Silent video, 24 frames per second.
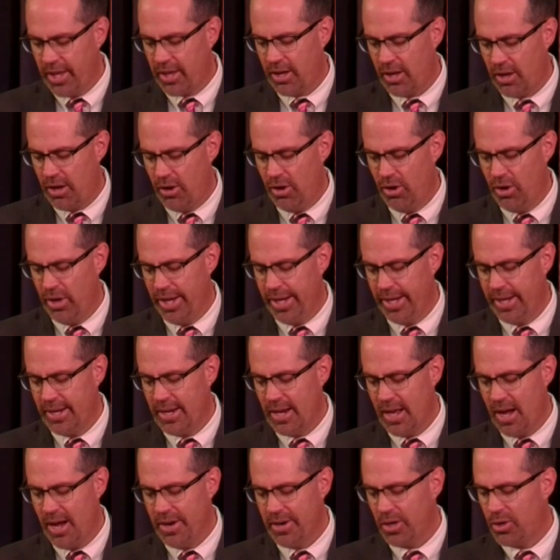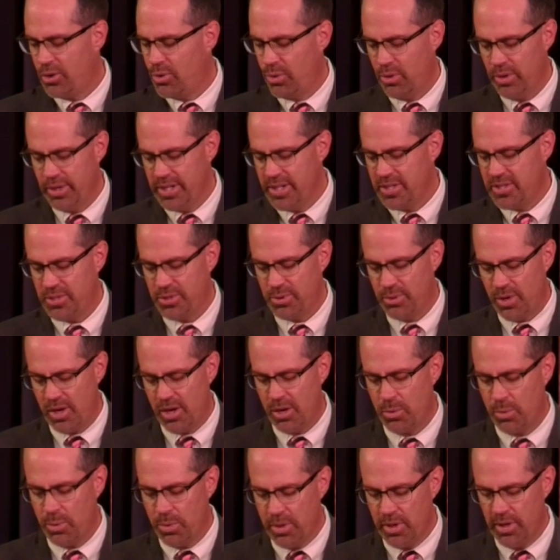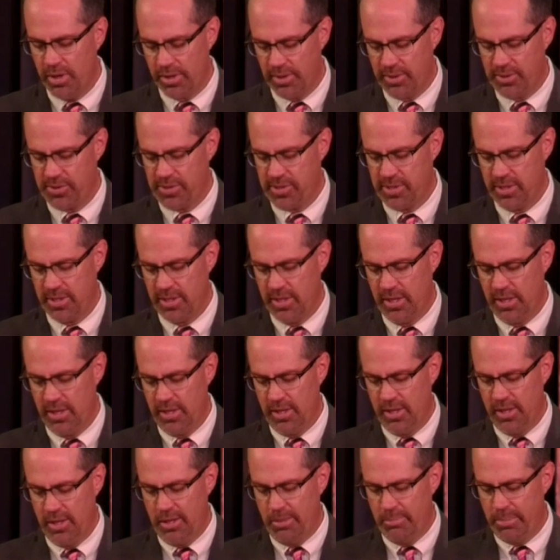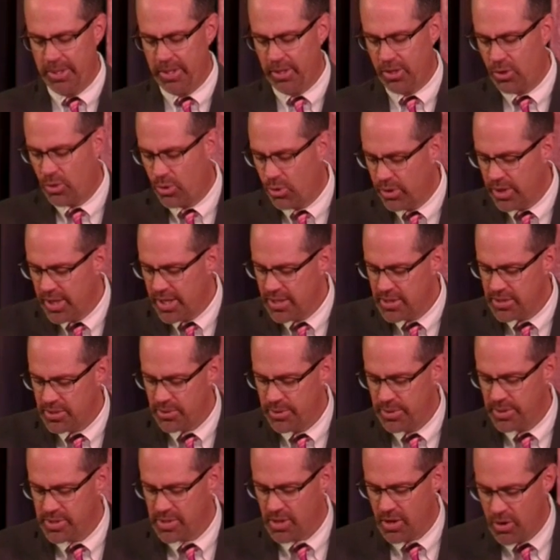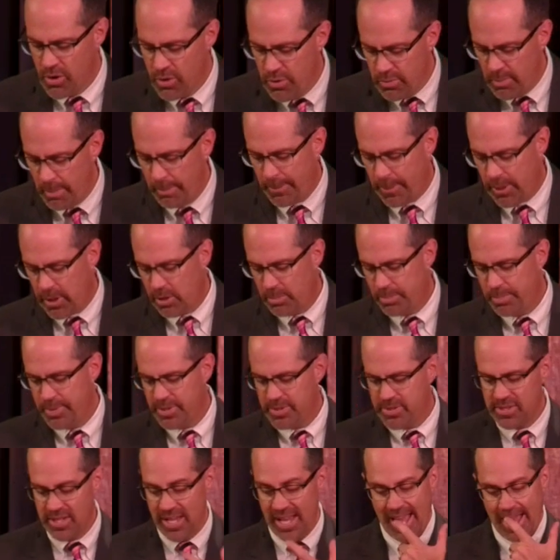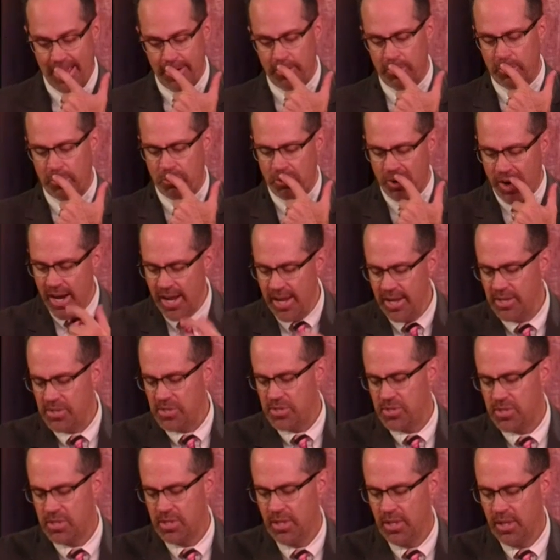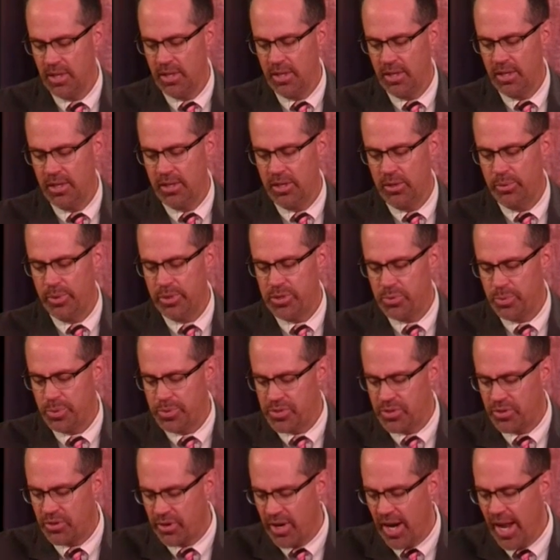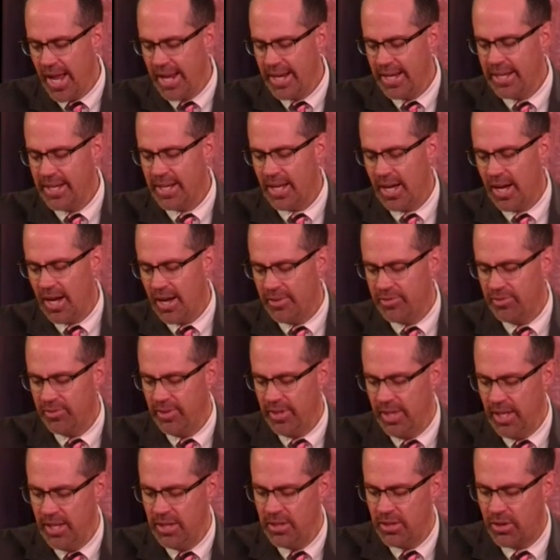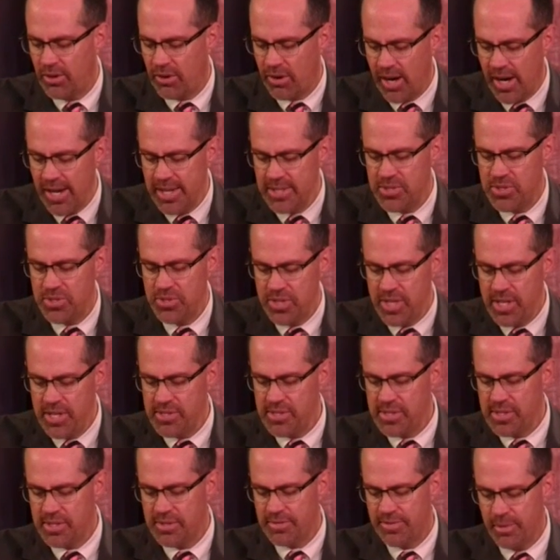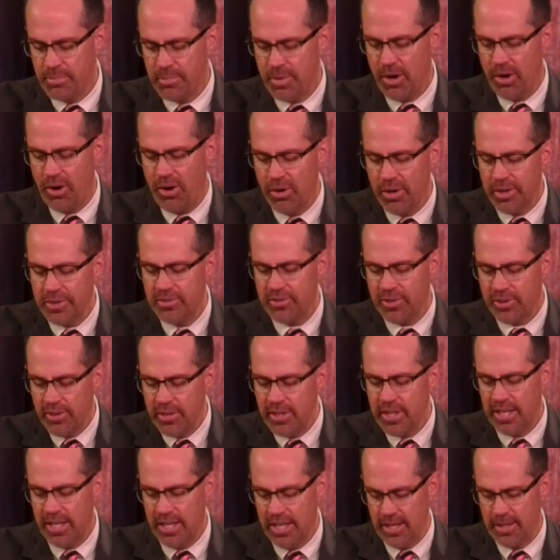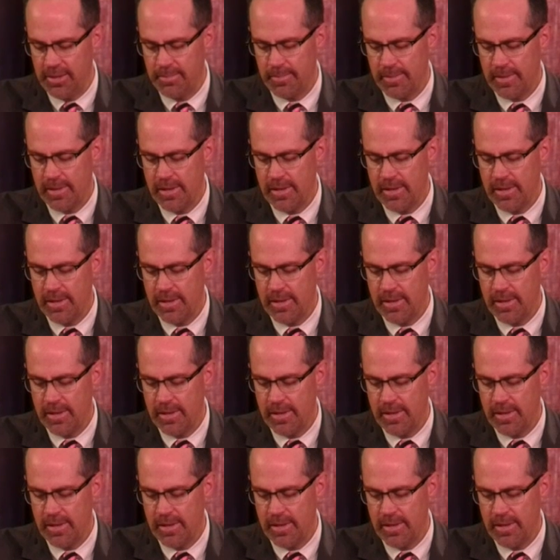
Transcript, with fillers: calling, not according to our works, but according to His own purpose and grace which was granted us in Christ Jesus from all eternity,